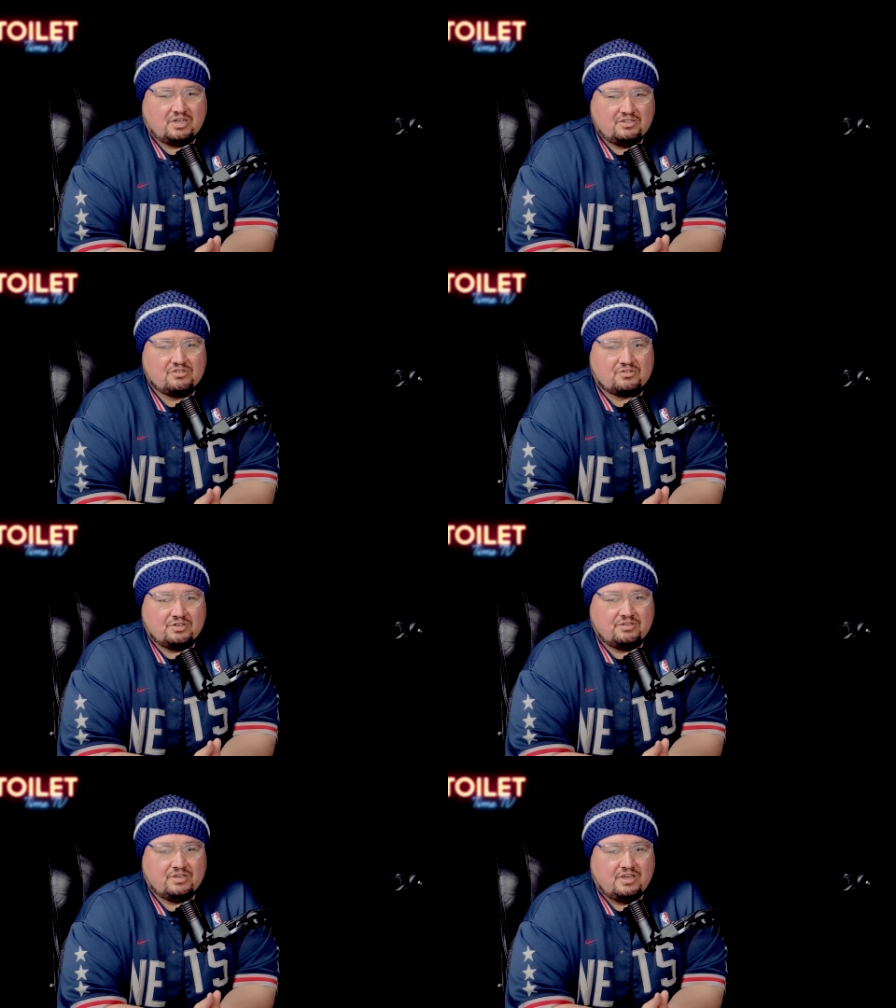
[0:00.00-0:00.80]

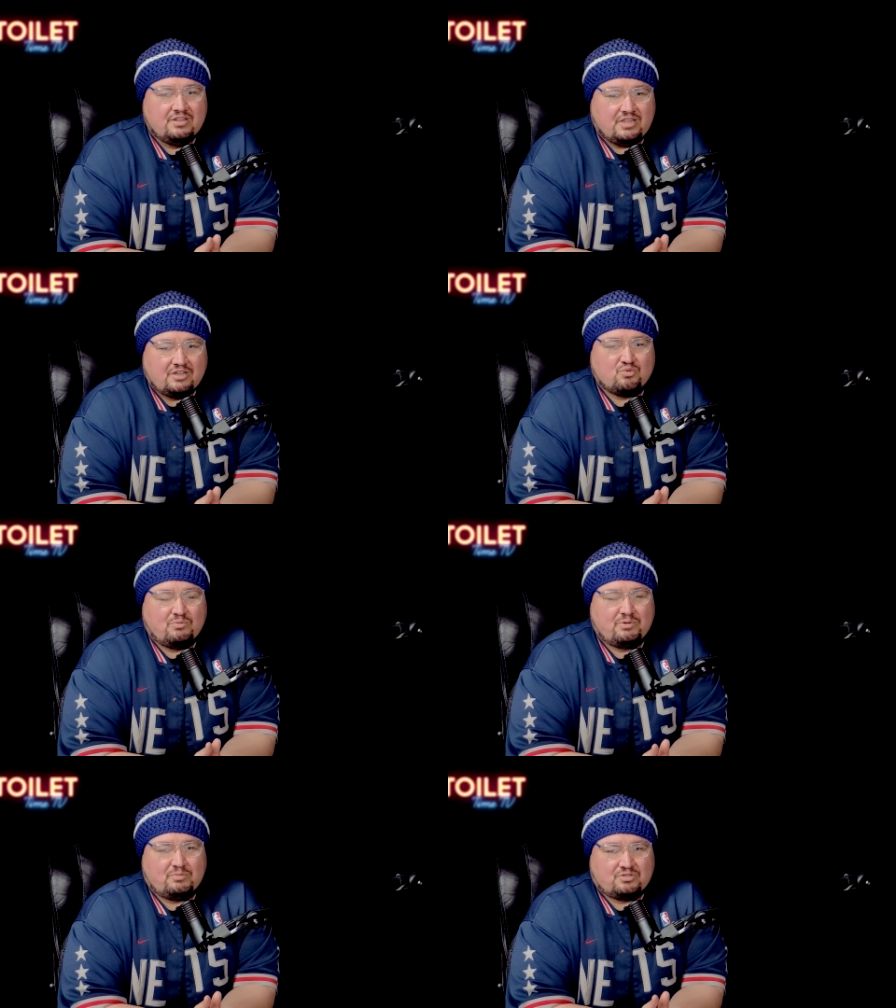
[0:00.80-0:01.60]
countries, that's
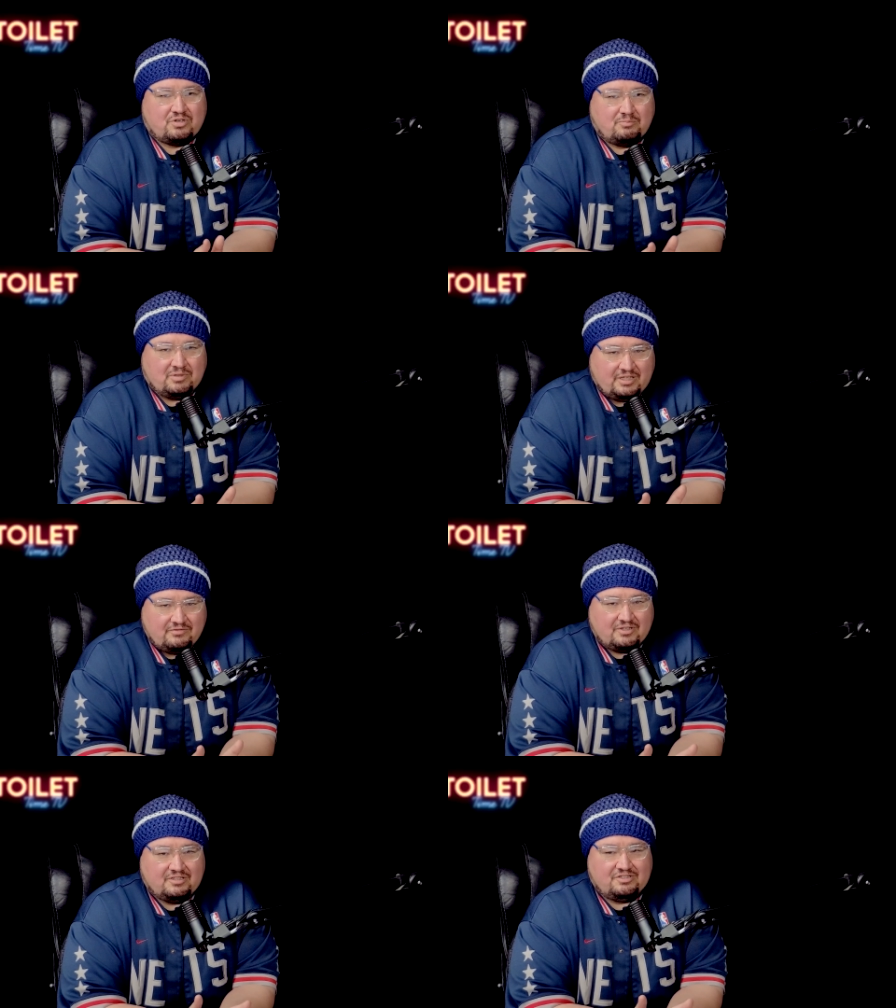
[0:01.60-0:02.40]
when people start
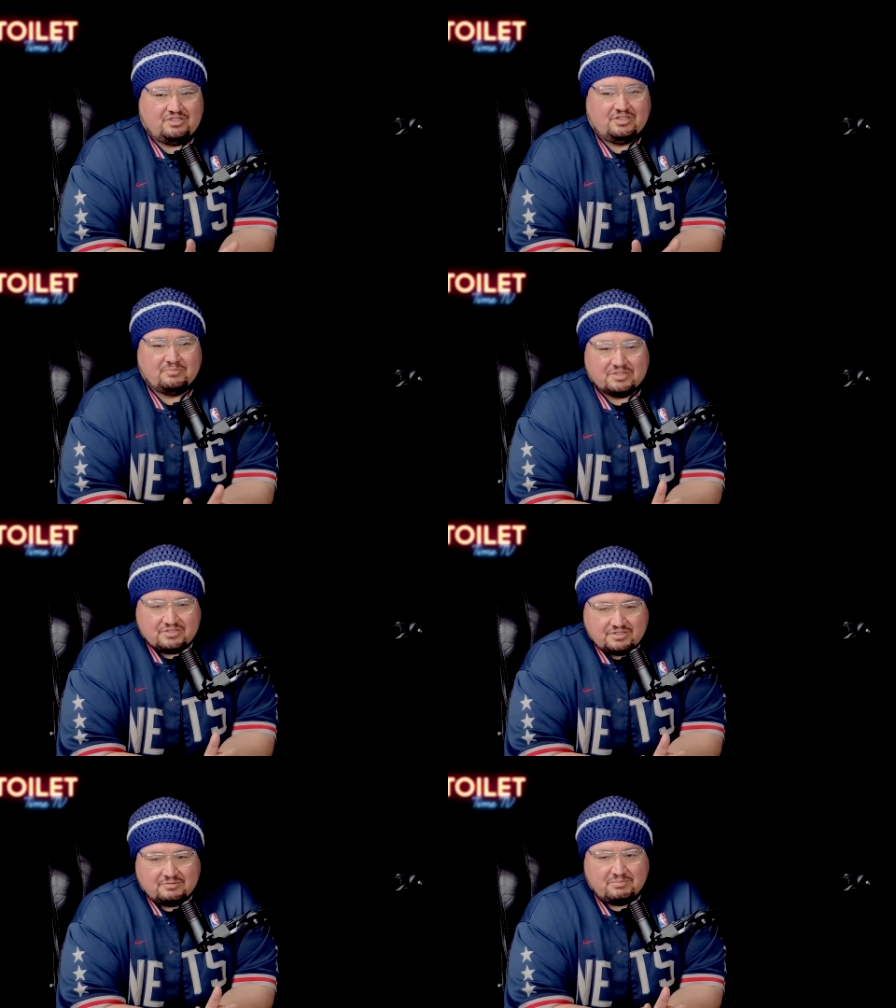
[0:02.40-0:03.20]
believing
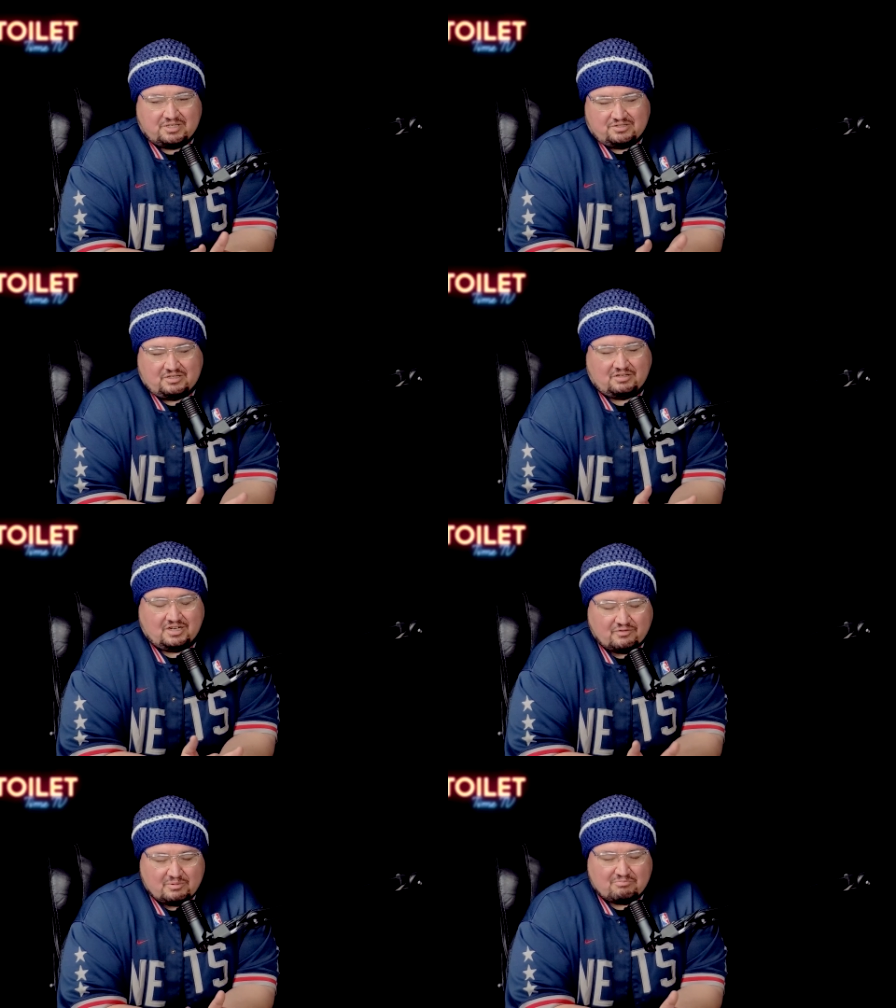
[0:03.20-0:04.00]
legitimacy because the
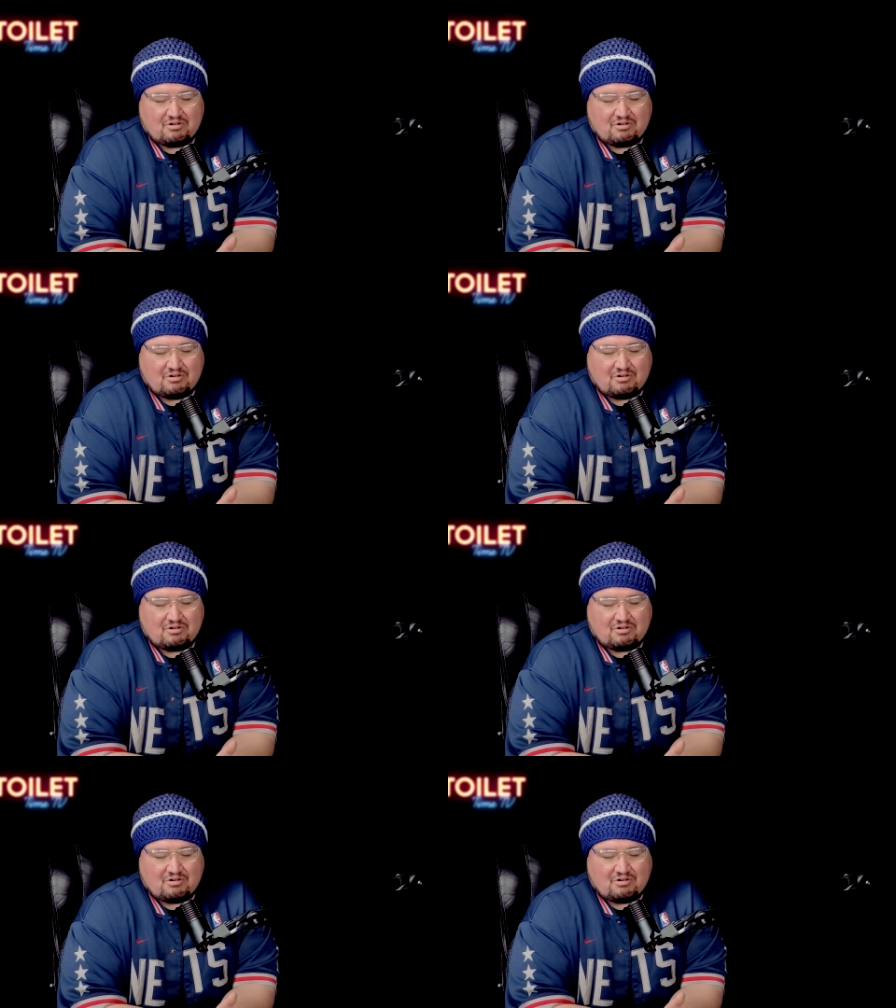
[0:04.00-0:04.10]
government